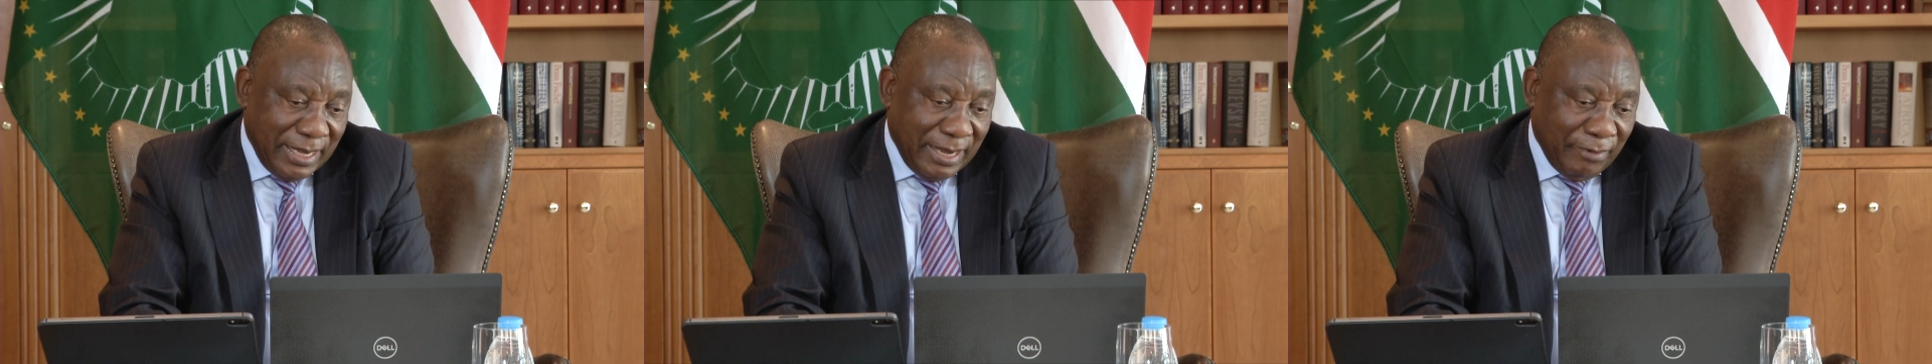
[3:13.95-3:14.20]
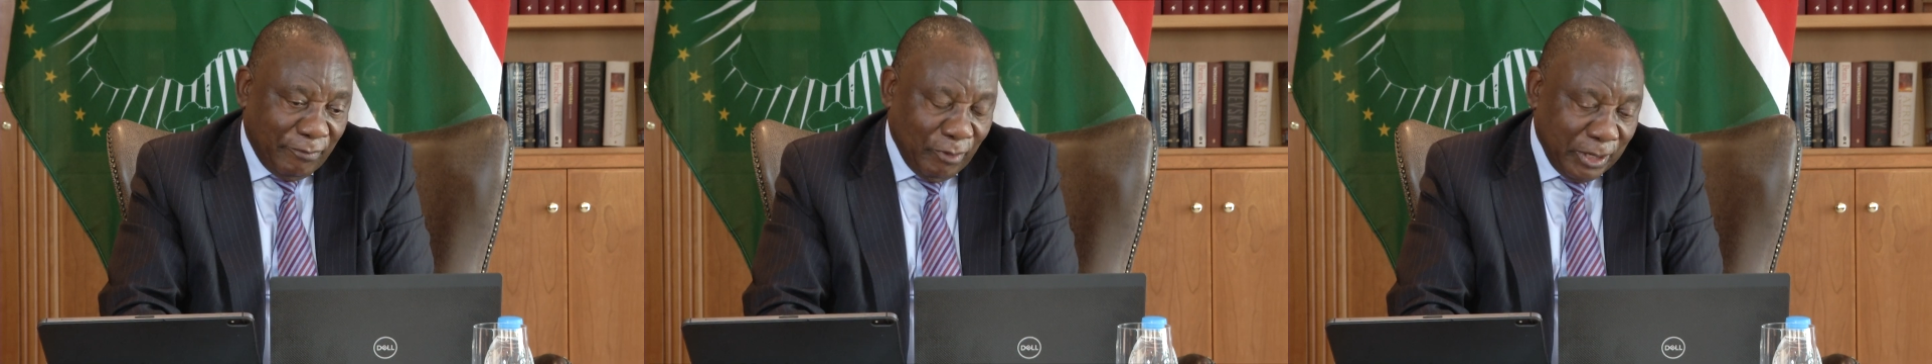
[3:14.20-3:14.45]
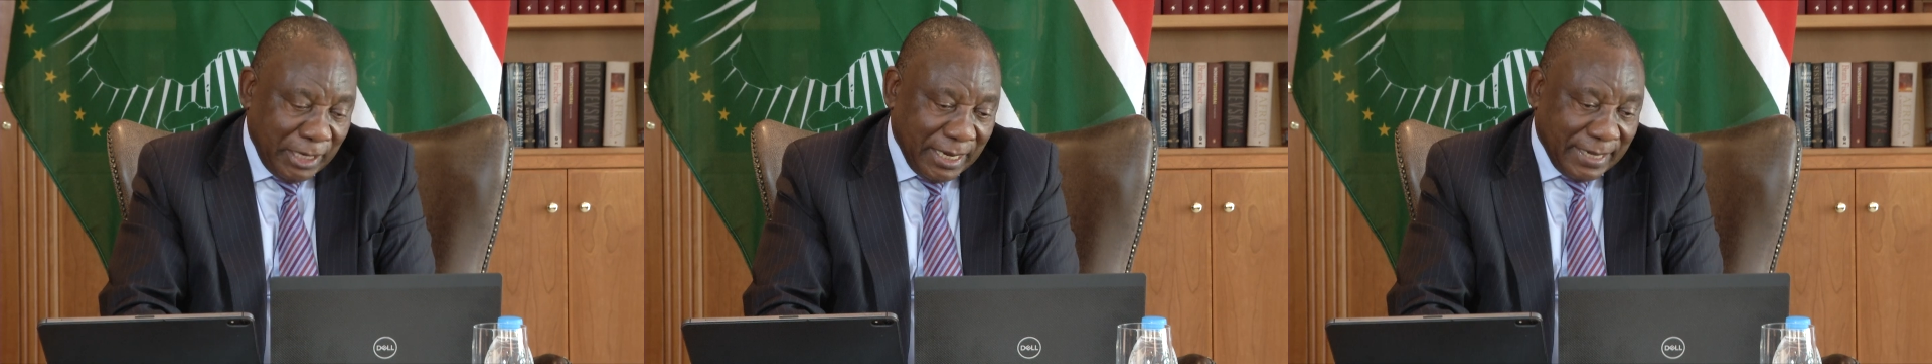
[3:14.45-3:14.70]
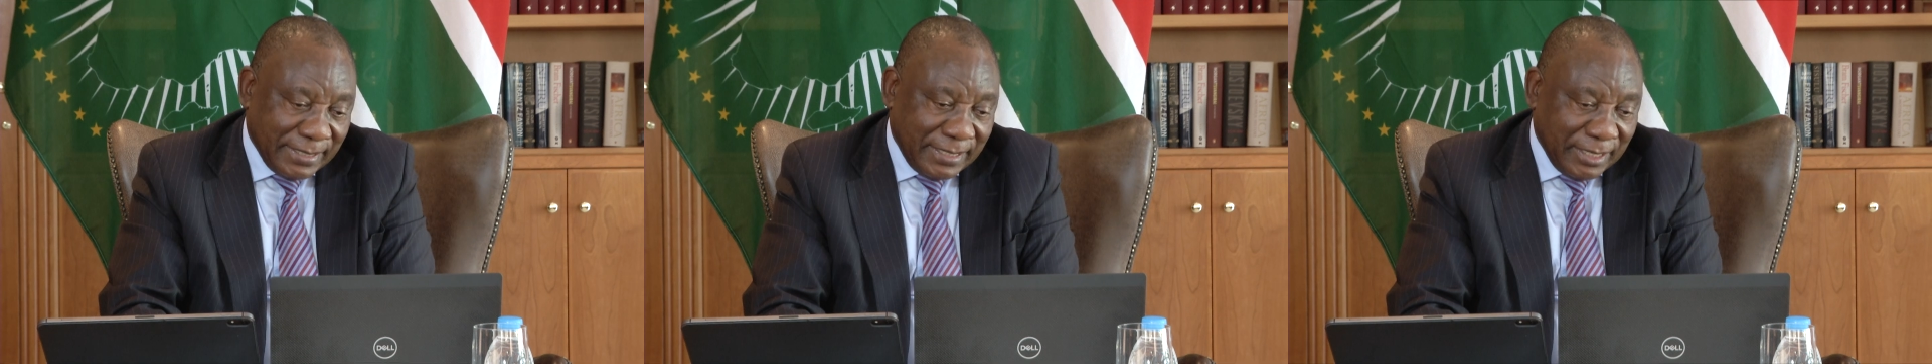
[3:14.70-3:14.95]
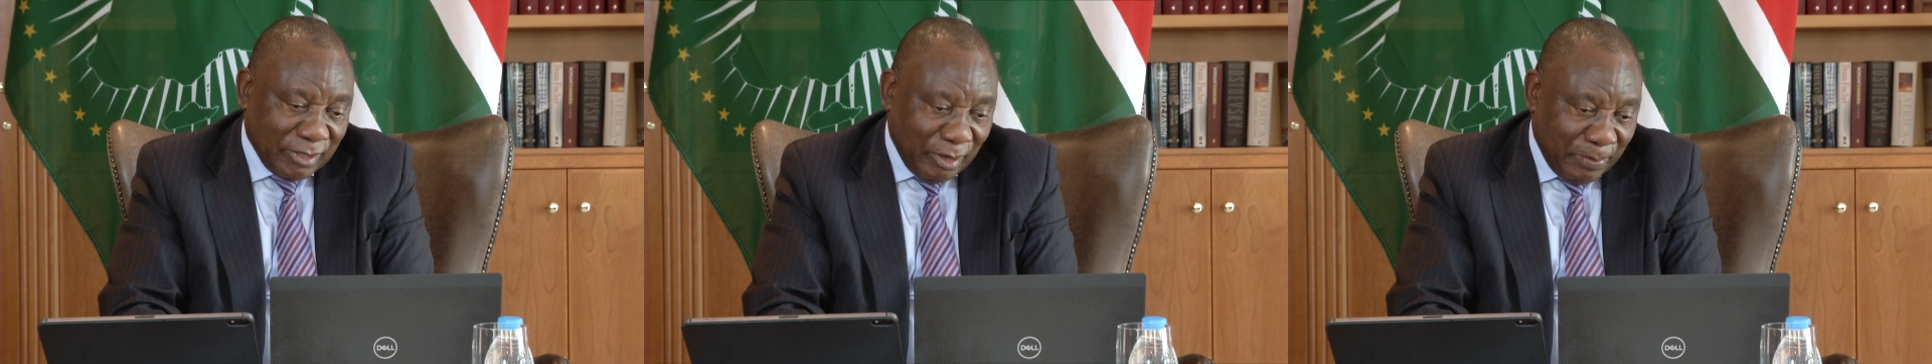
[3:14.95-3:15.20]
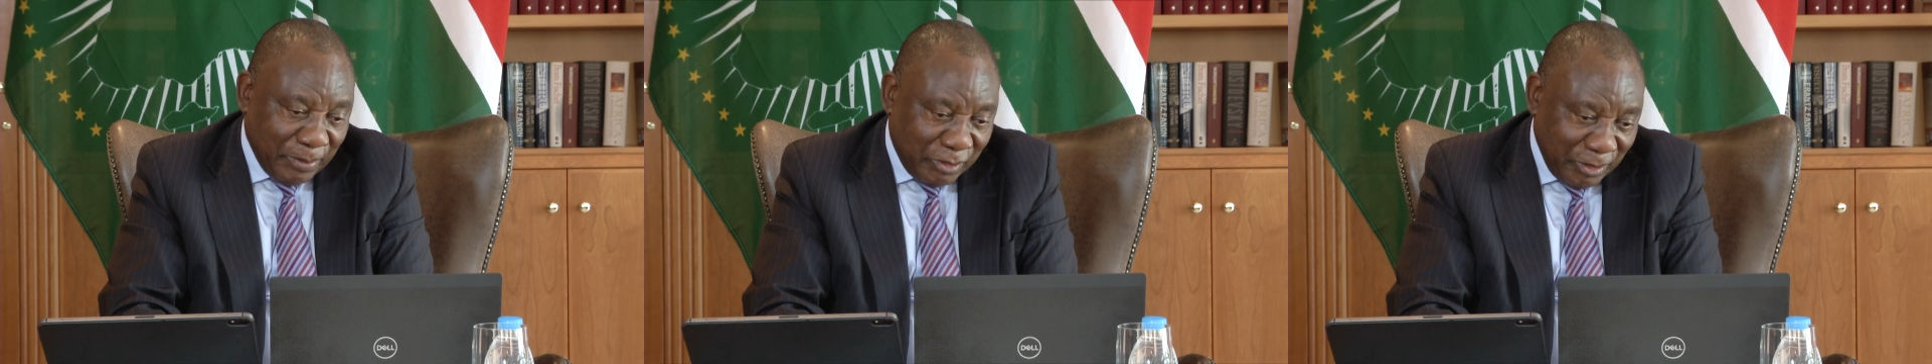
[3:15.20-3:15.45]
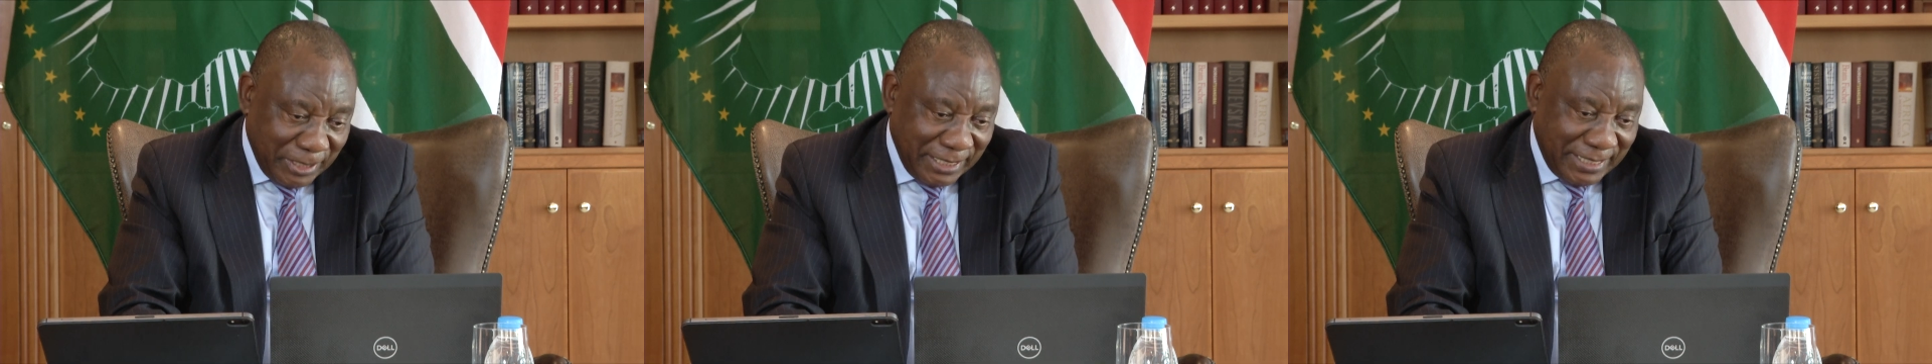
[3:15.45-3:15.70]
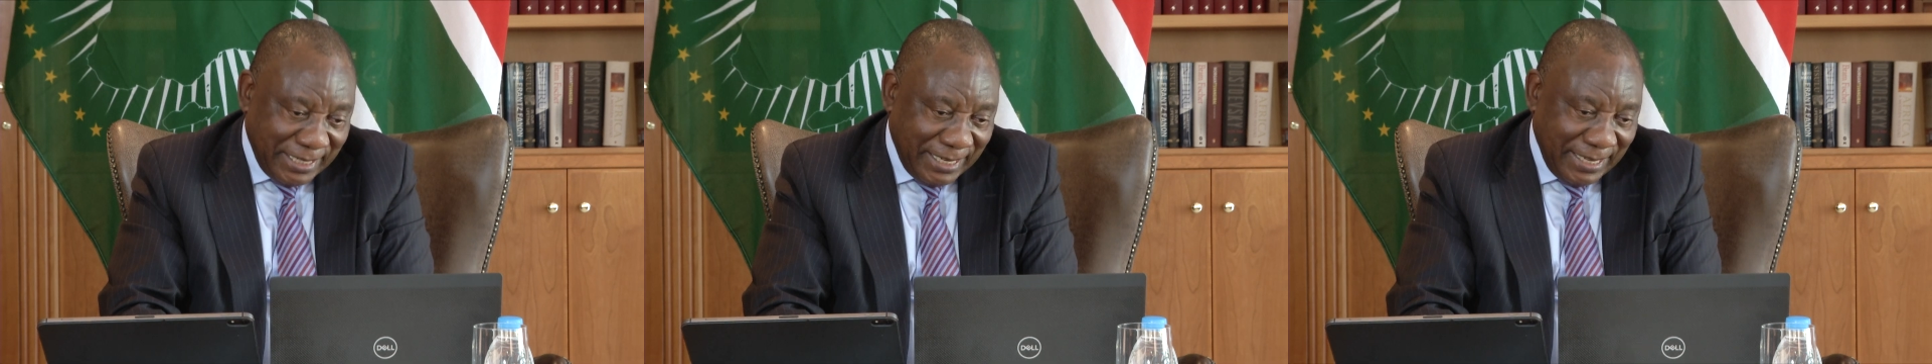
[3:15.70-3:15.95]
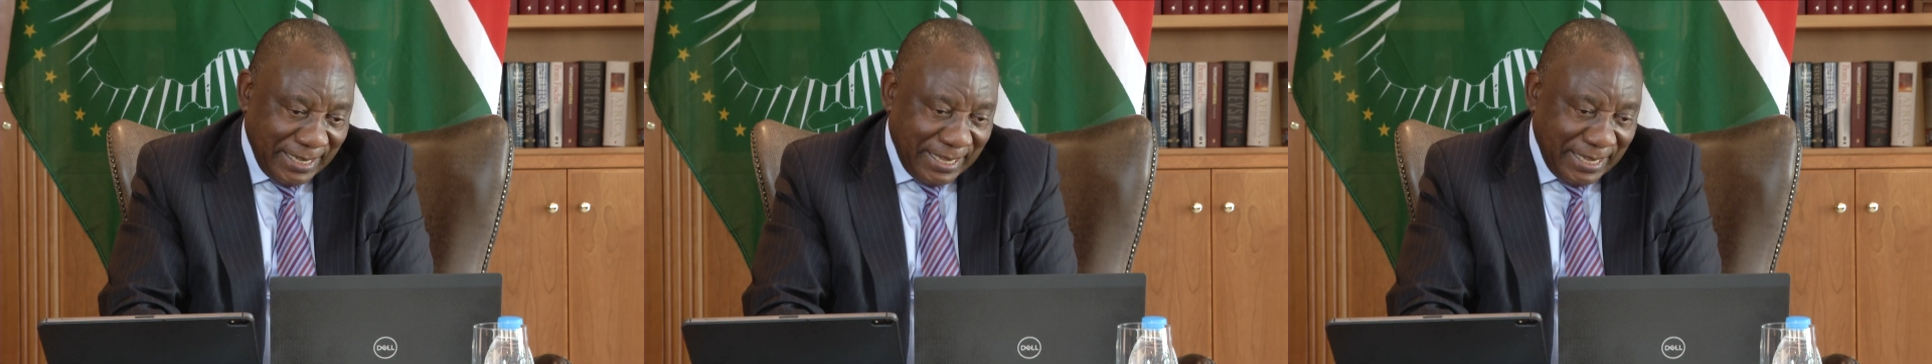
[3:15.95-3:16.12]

affording us this opportunity,